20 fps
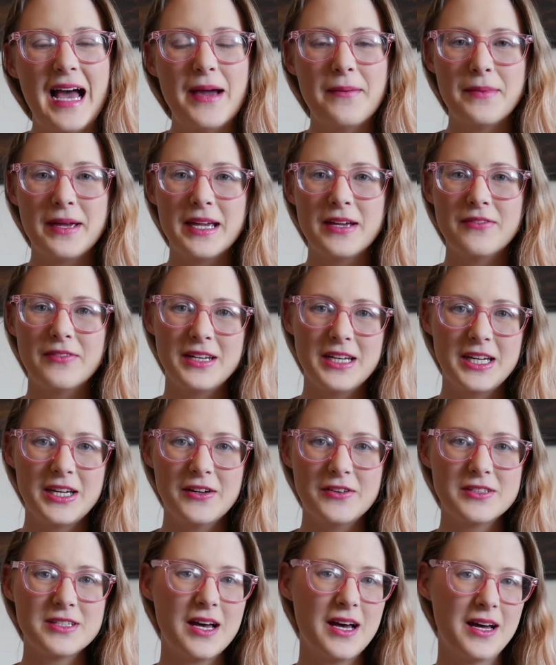I make
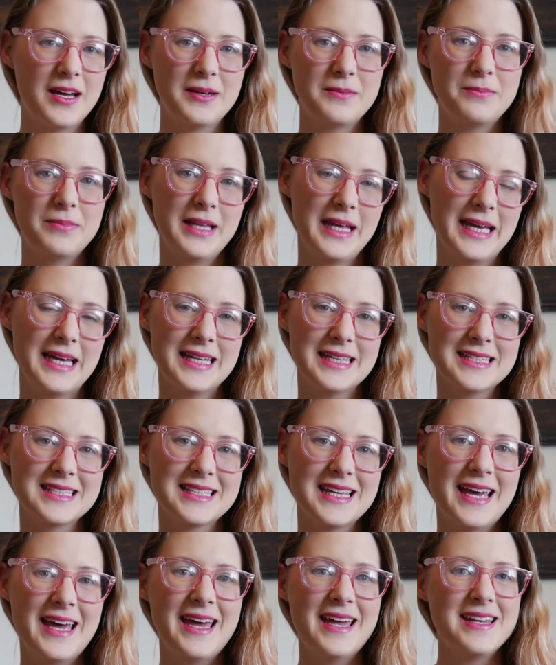videos on plants,
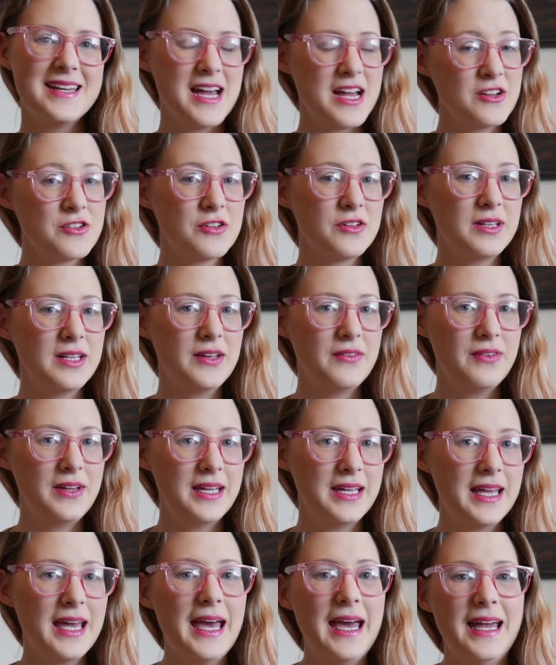natural
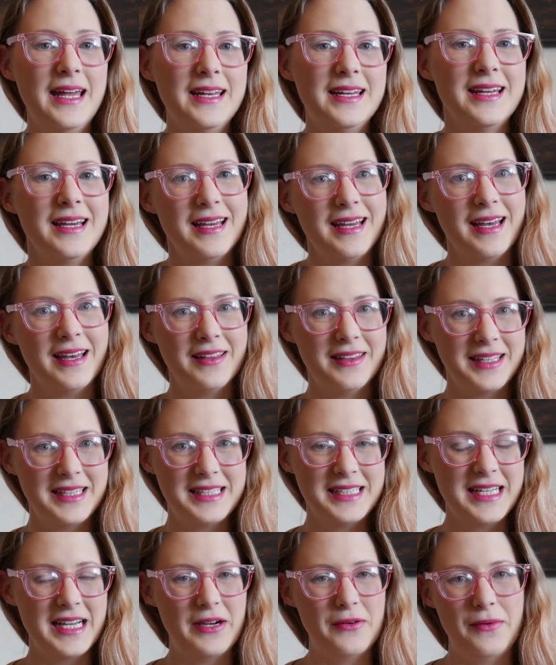living, and healthy
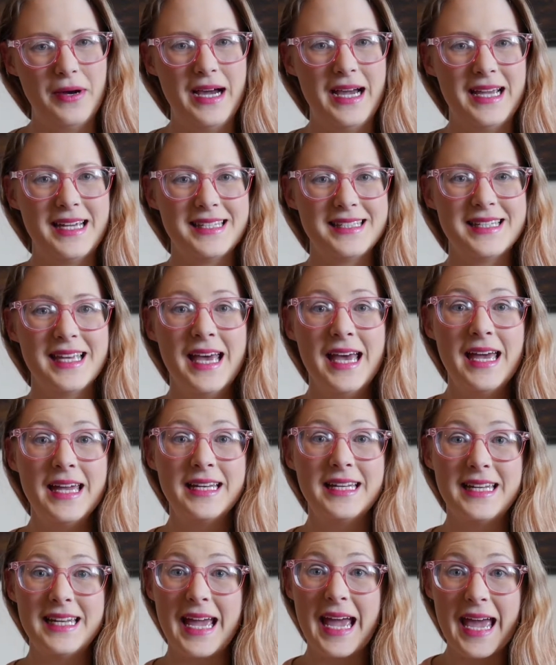DIYs.
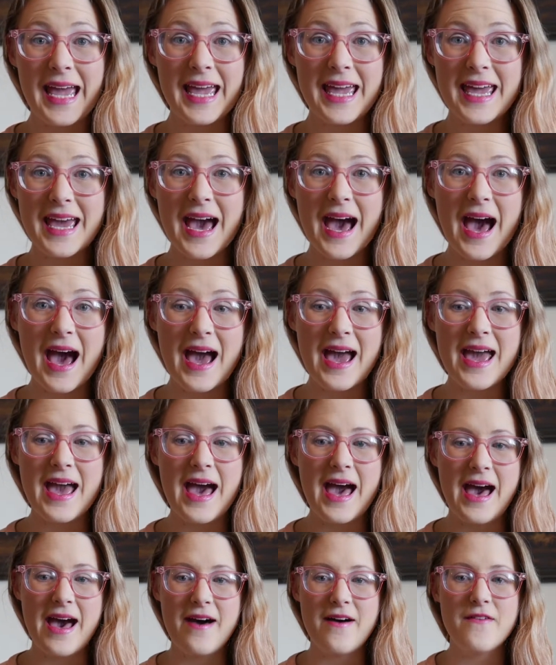Today I
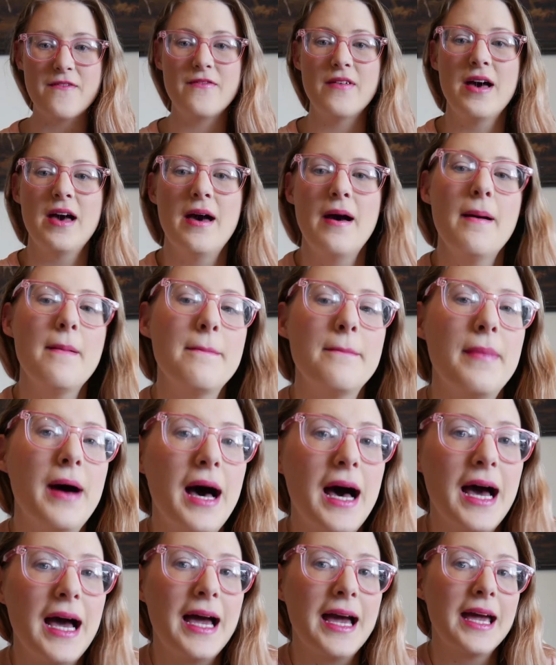have
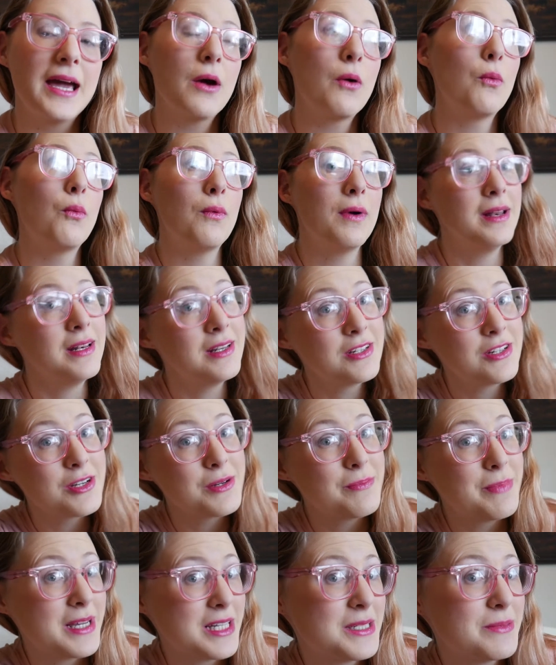my winter
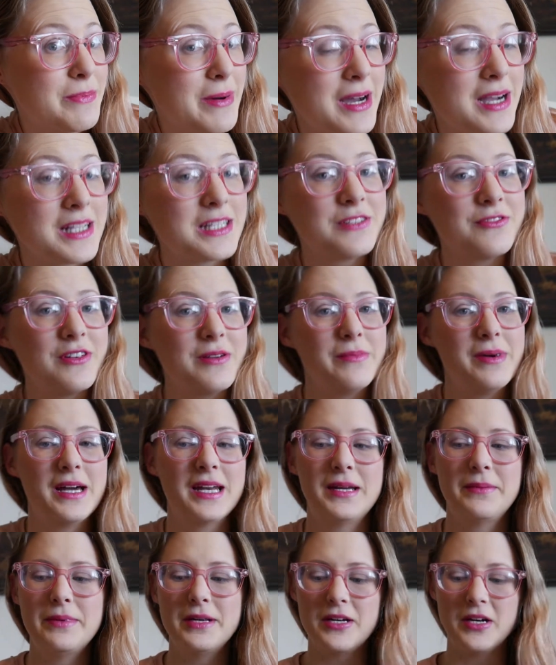buzz box from
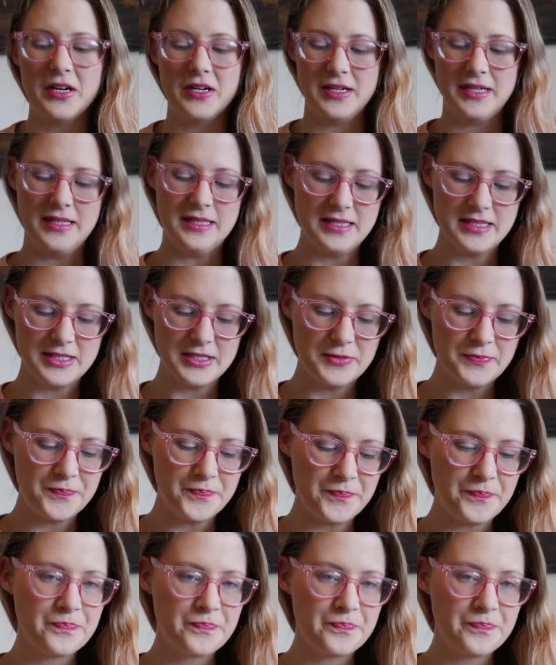Honeybee Gardens.